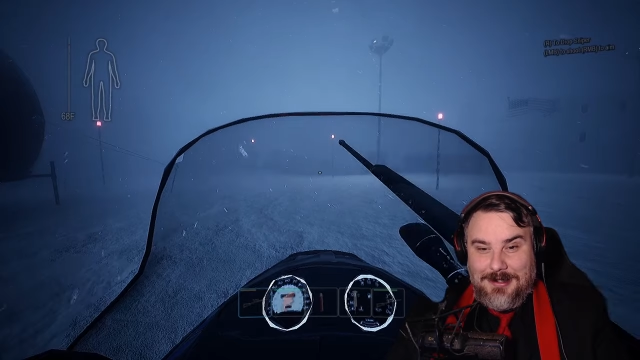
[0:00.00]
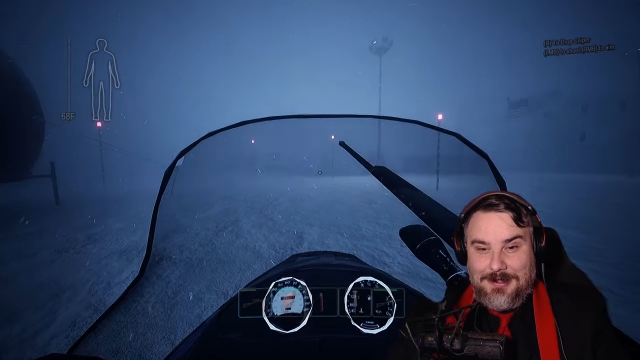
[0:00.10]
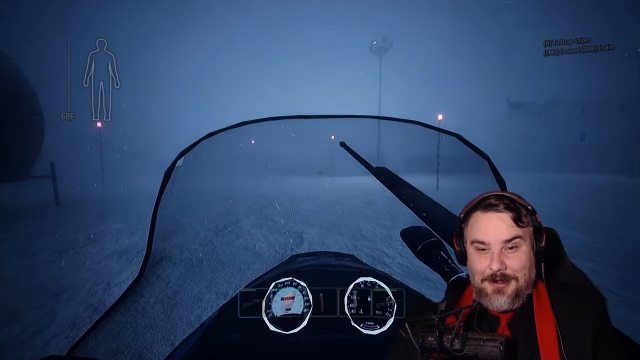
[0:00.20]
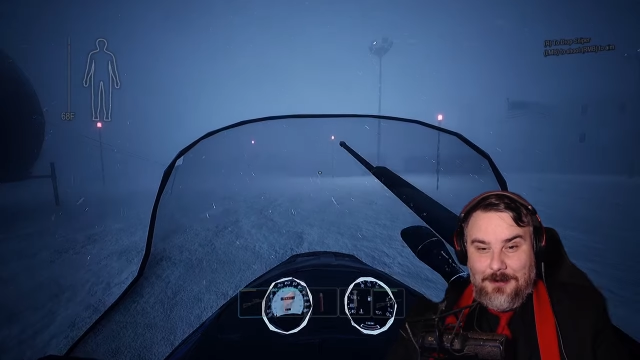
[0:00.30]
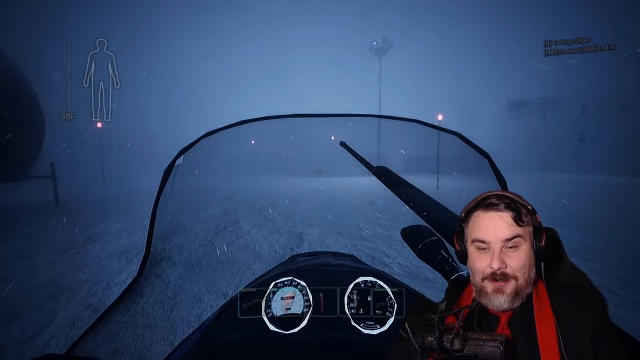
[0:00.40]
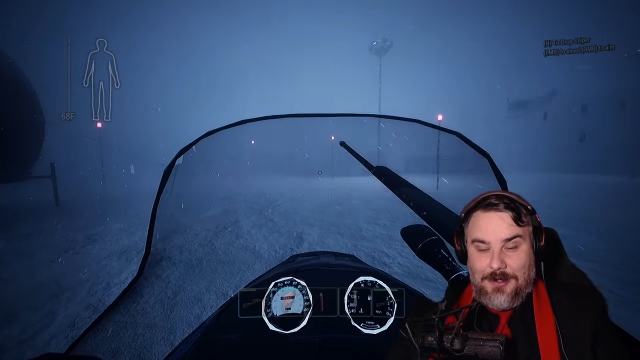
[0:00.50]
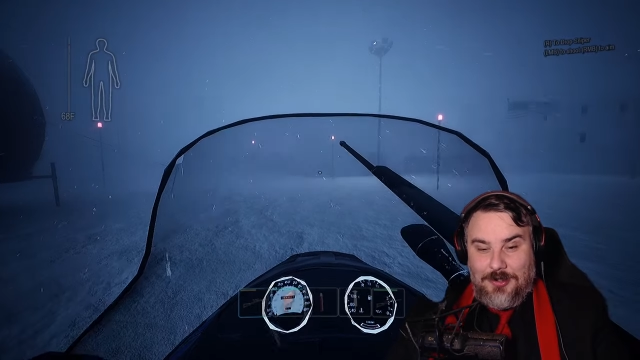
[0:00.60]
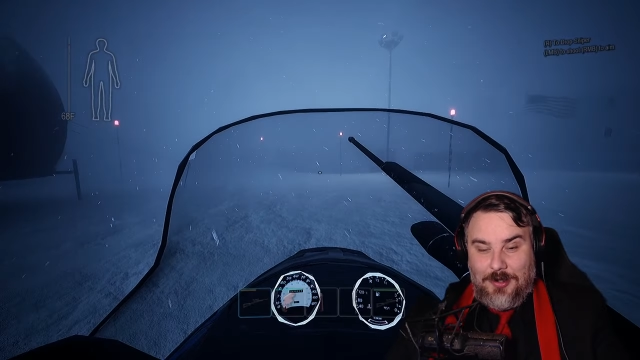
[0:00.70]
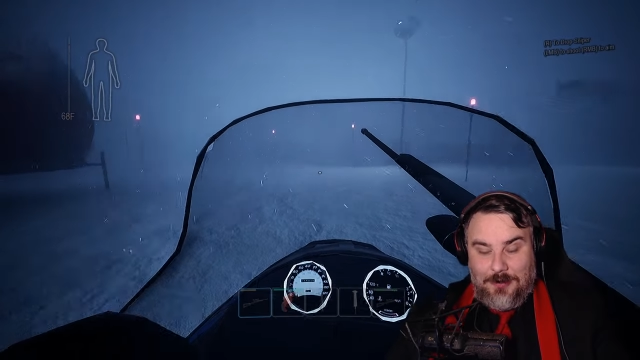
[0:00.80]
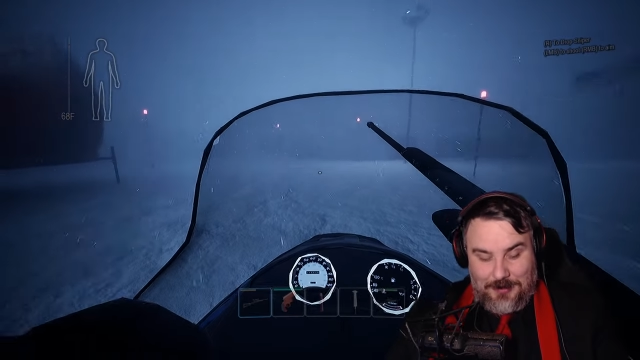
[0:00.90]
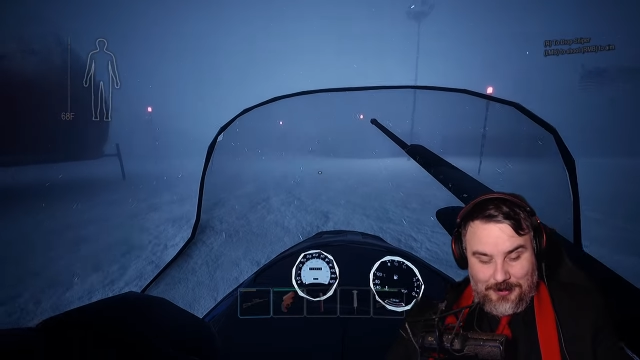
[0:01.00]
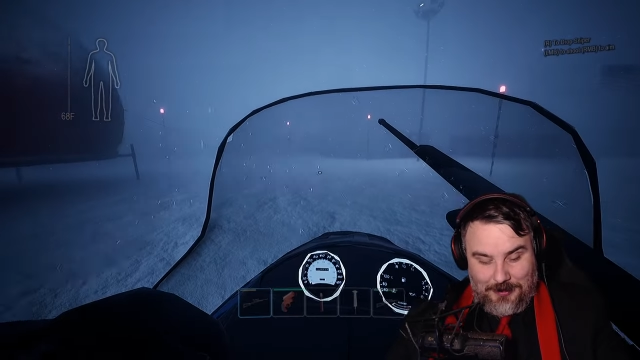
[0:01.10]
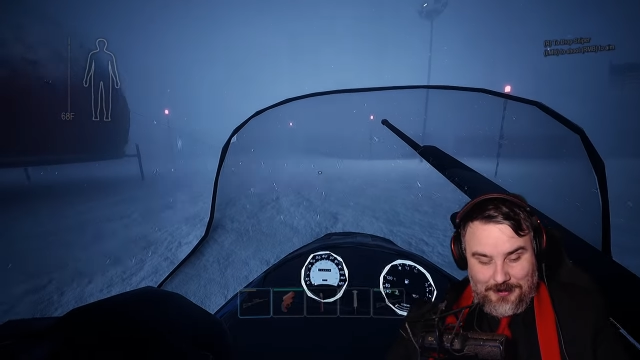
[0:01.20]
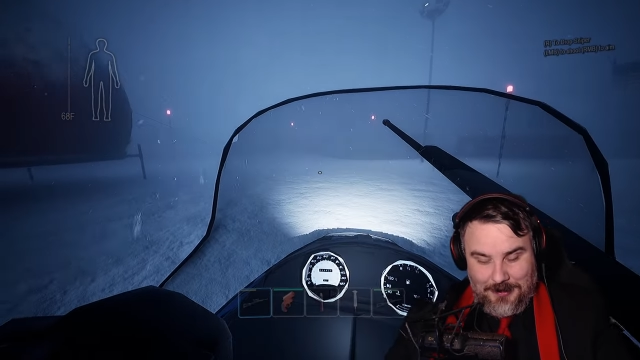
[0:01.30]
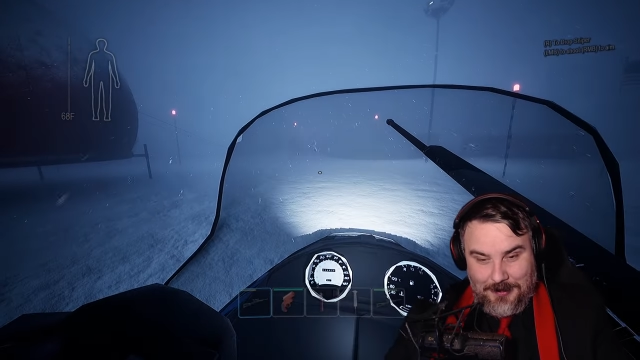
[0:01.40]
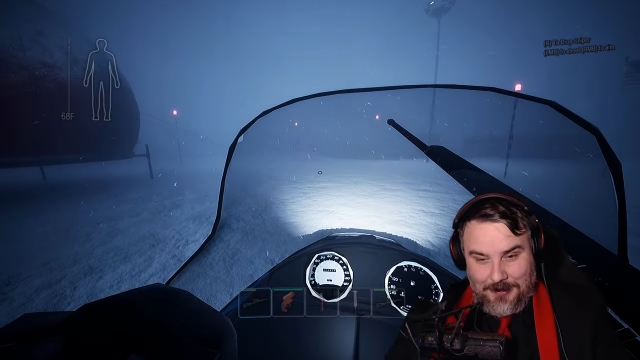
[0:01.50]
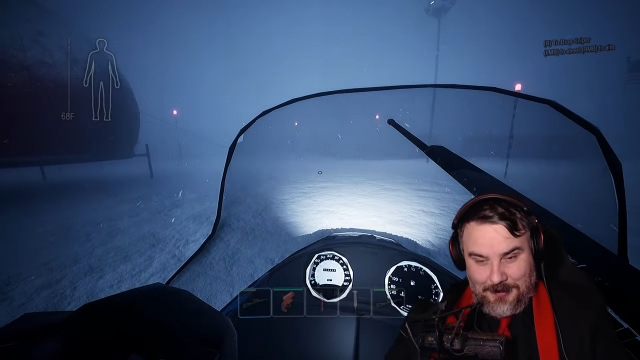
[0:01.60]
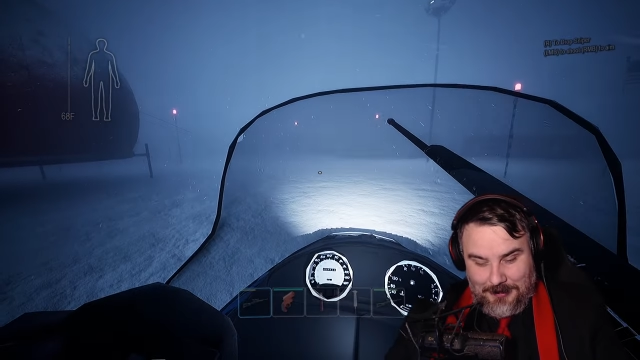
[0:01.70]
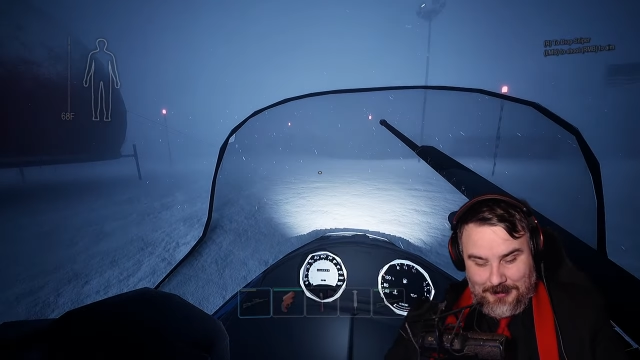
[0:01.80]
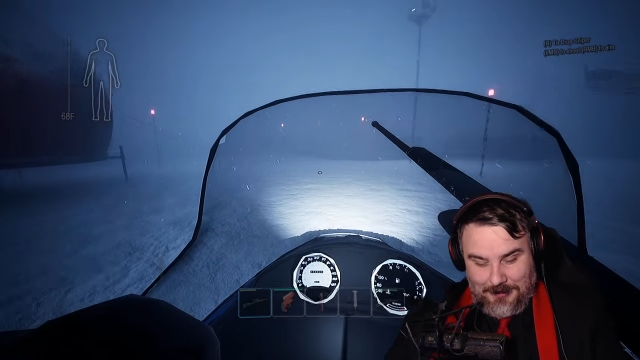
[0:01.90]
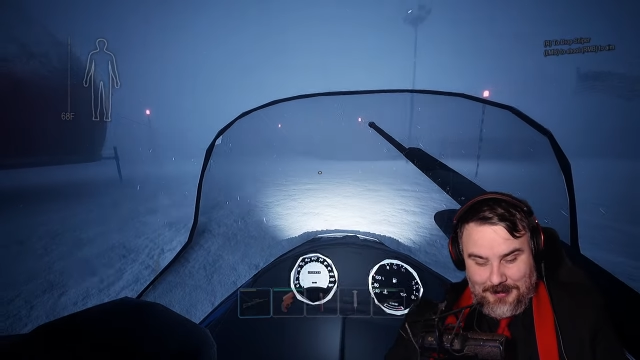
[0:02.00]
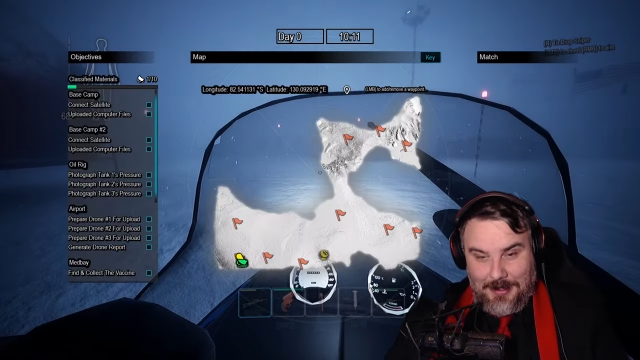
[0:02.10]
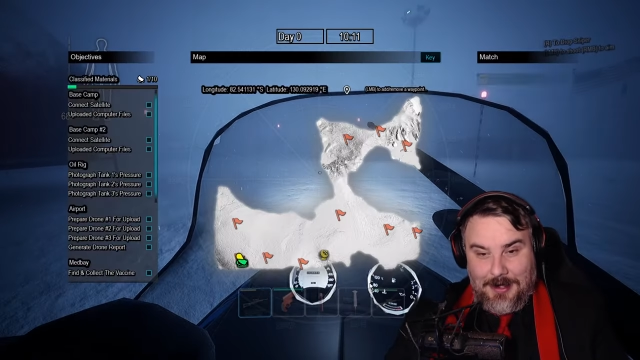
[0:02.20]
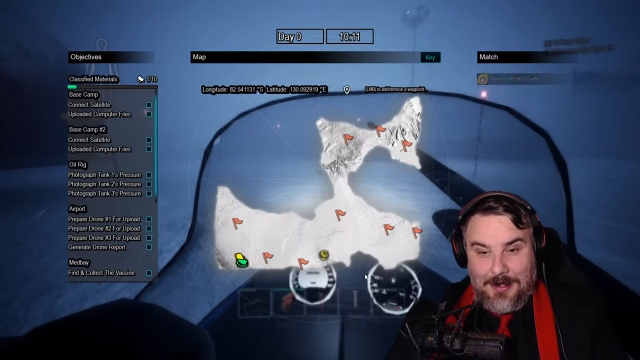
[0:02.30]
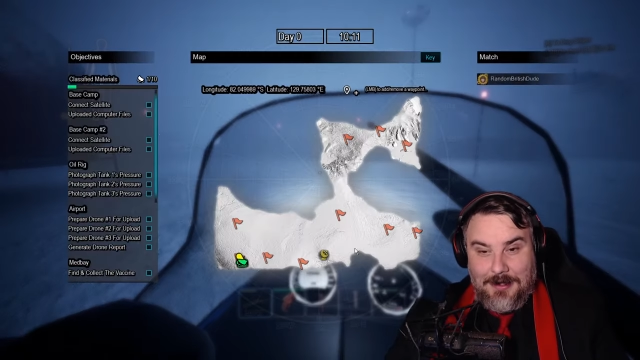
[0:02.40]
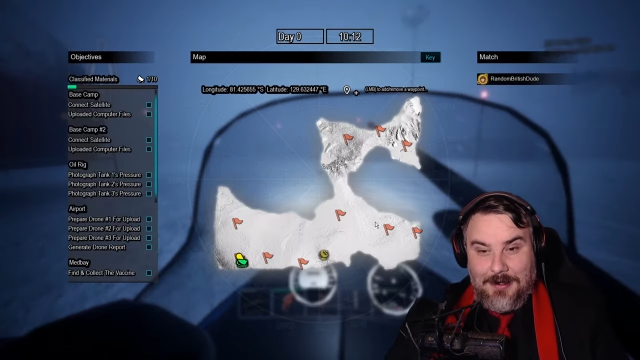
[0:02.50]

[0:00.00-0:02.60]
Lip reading: Don't be a troll, dude. Okay.